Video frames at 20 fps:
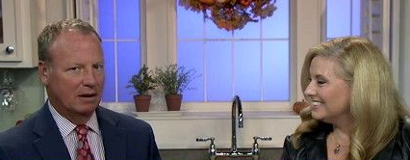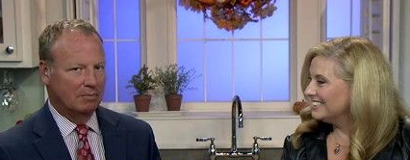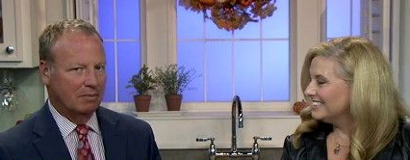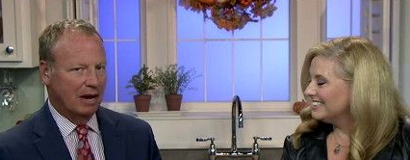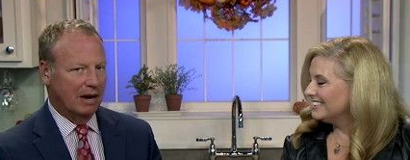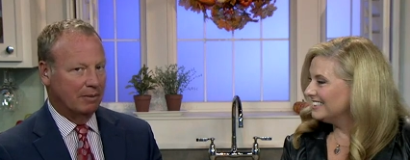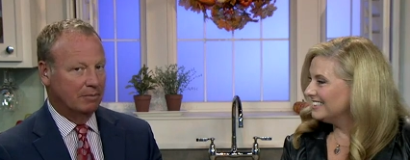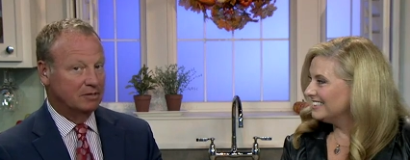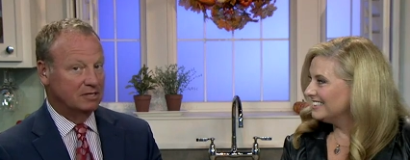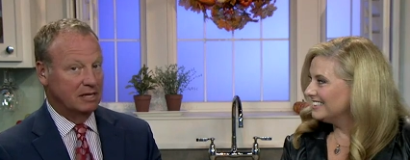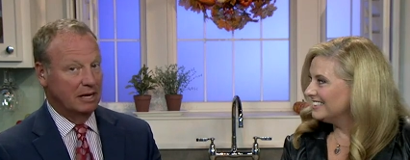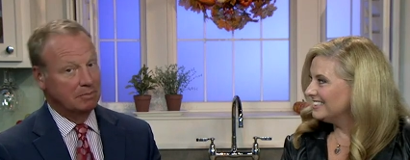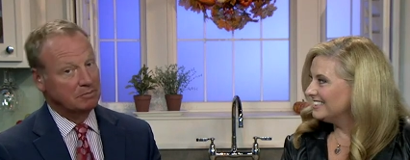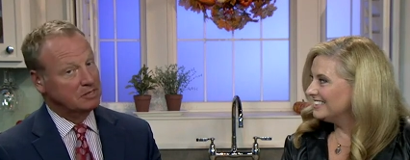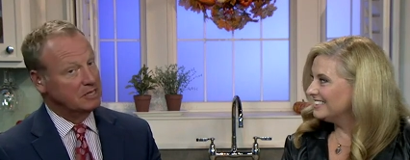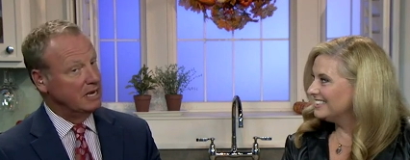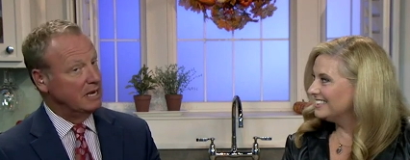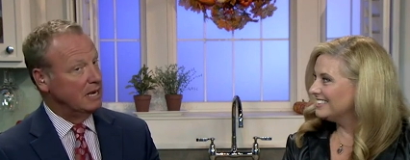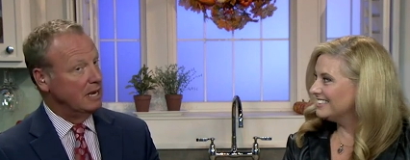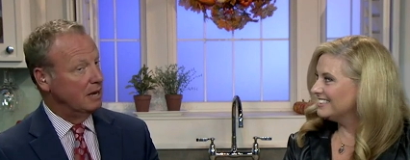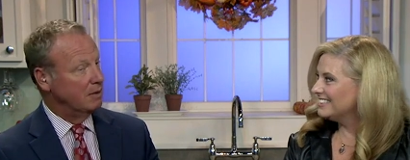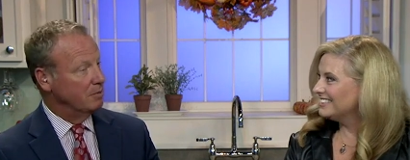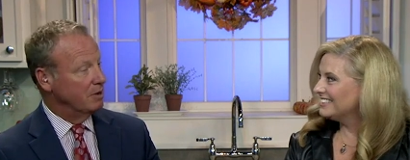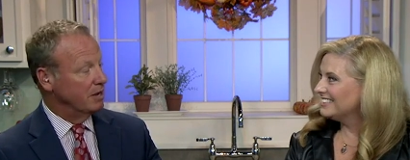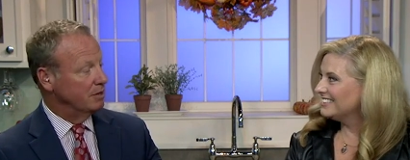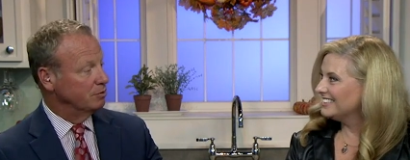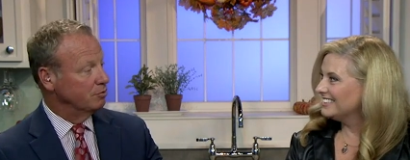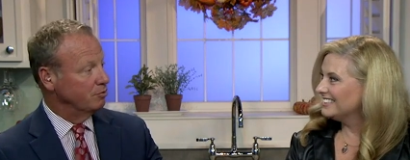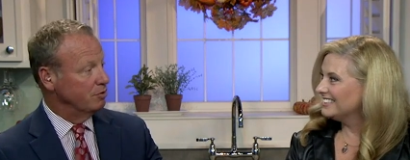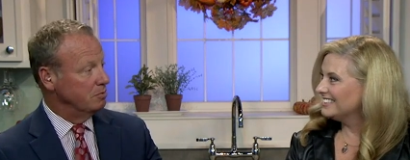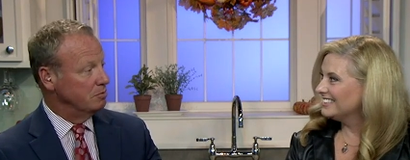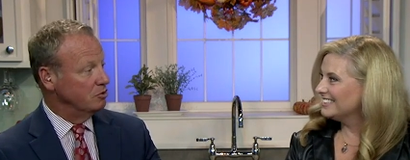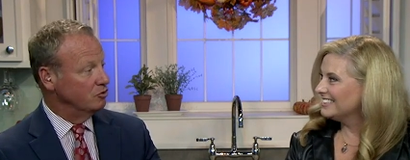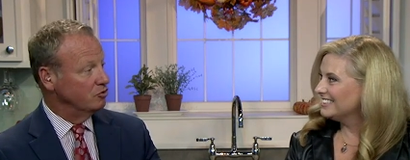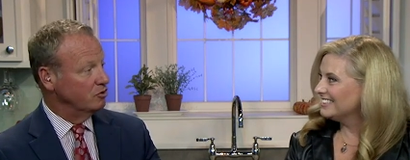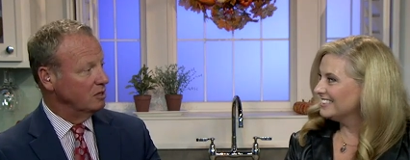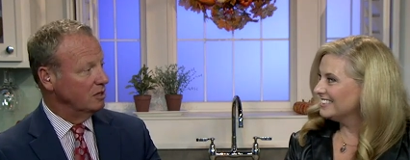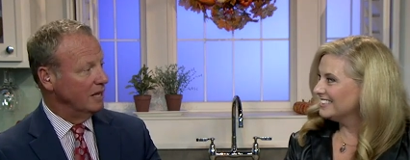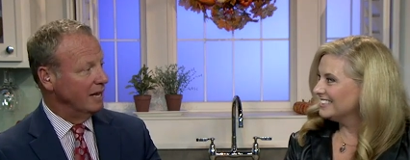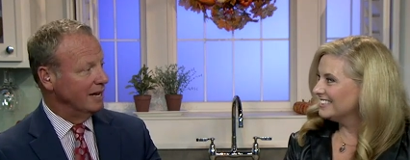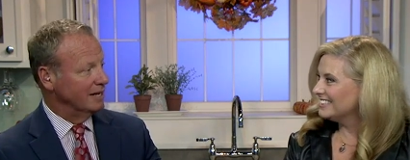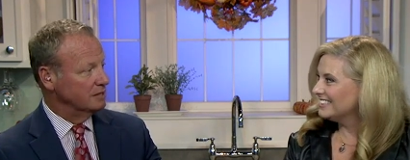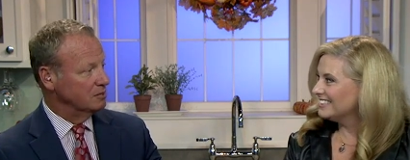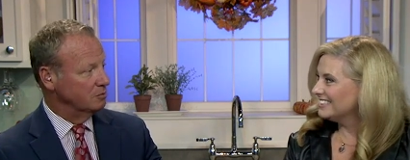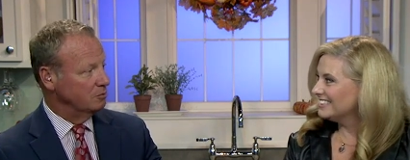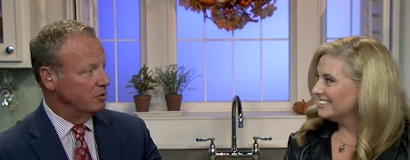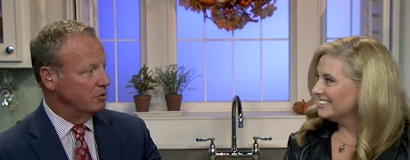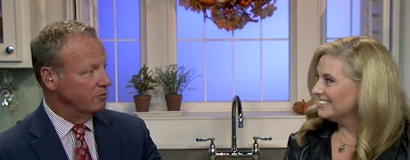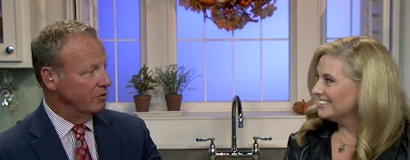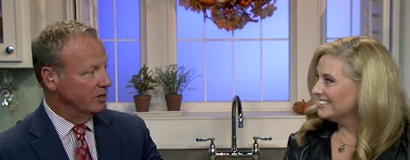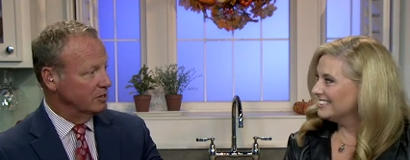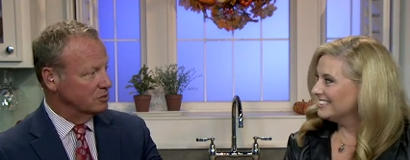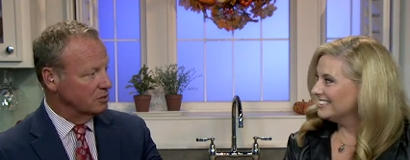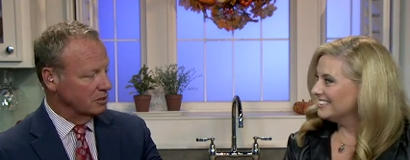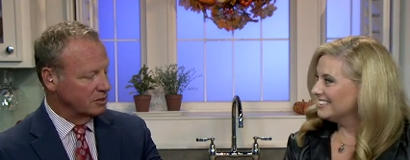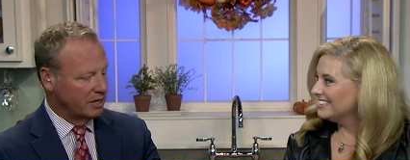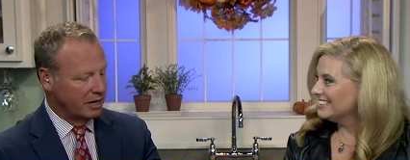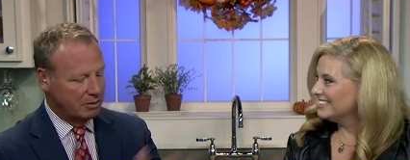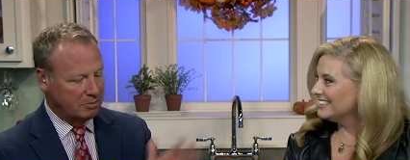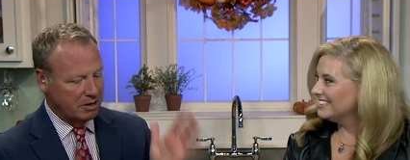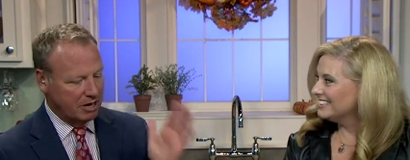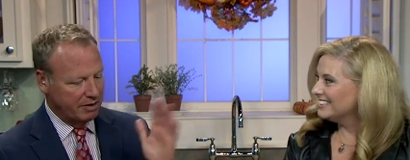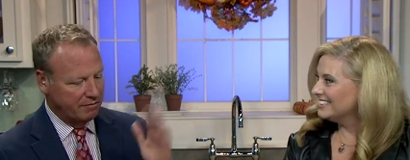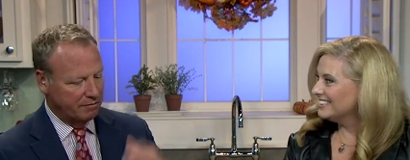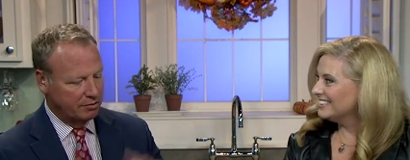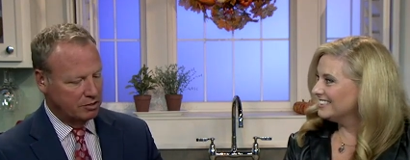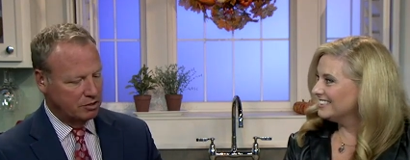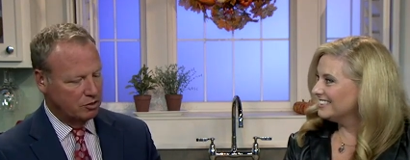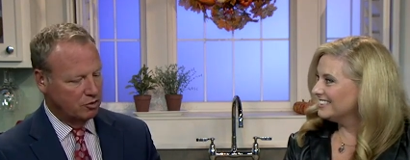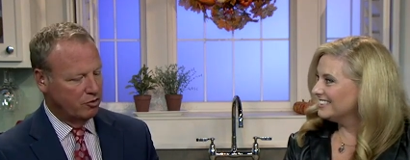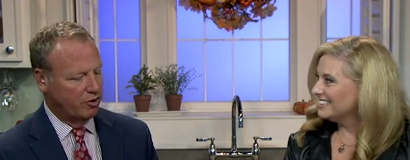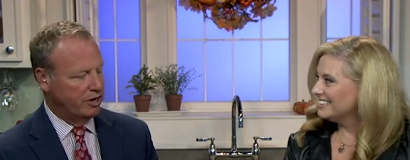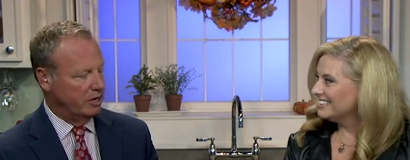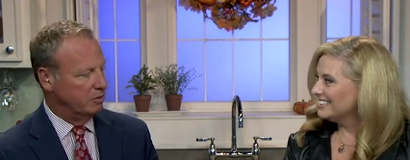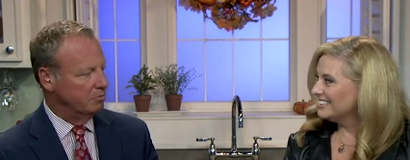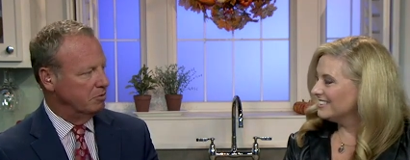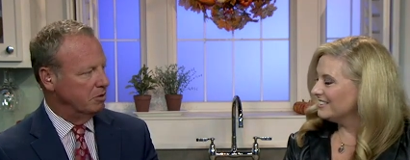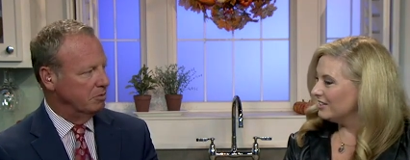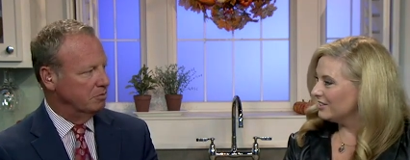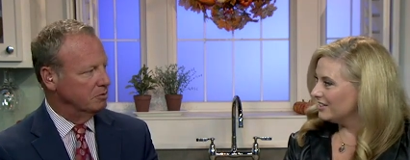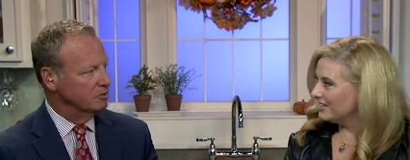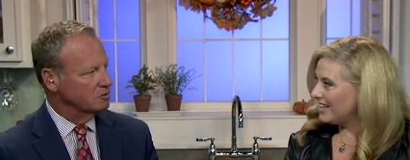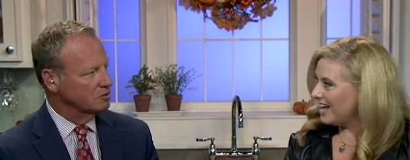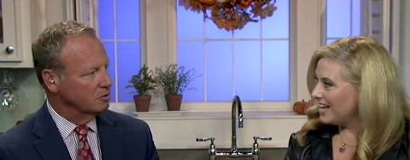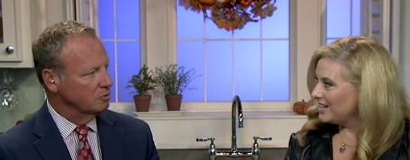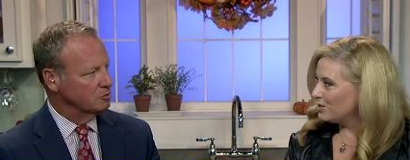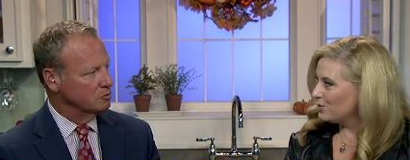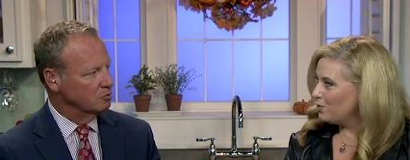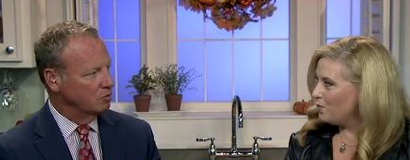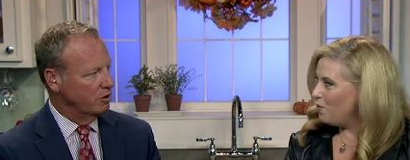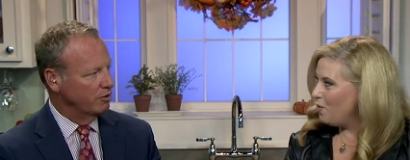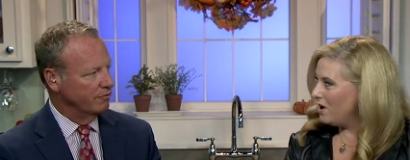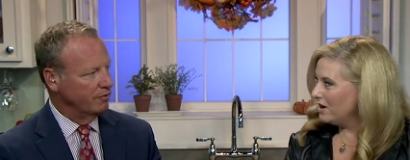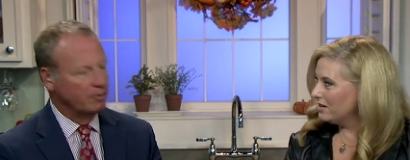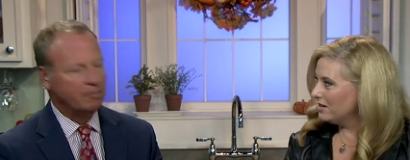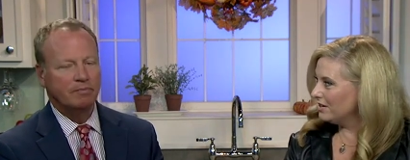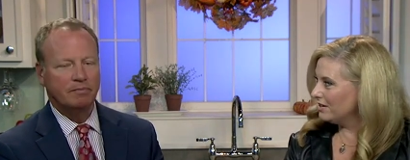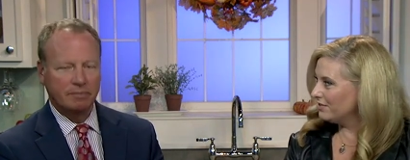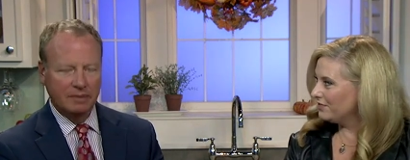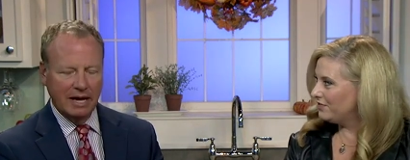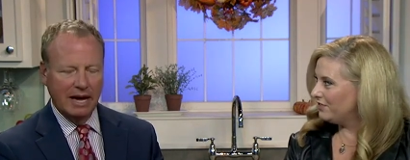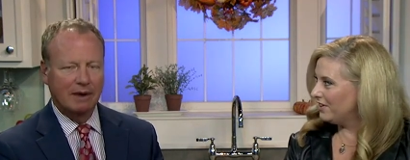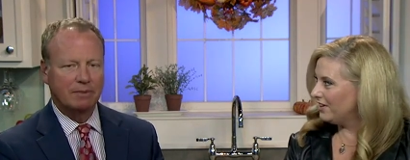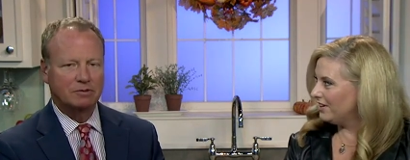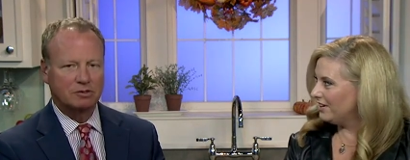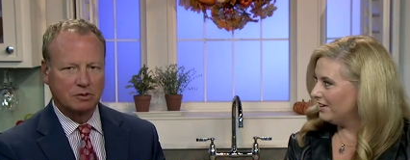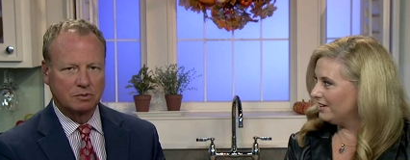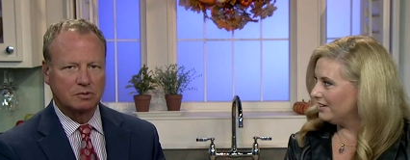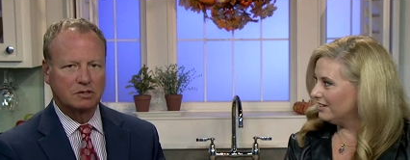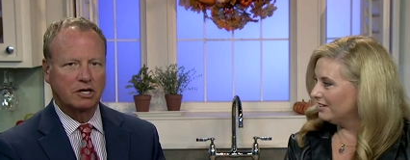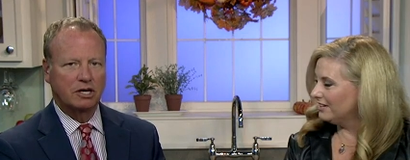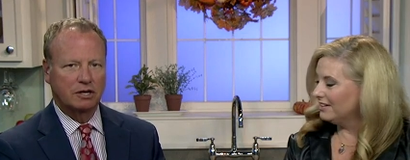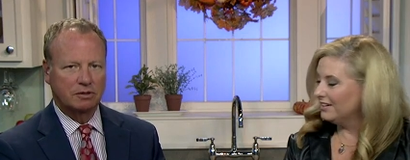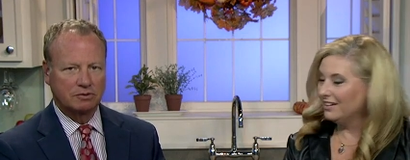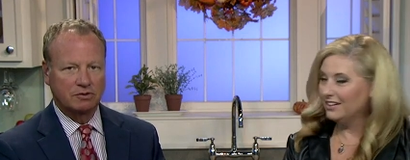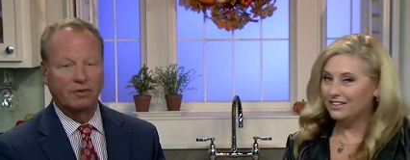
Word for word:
Speaker 1: I was the MC, and we had three musical acts, and we raised a ton of money for the Ukrainian people. That's so wonderful. wonderful. Yeah, so it was good. So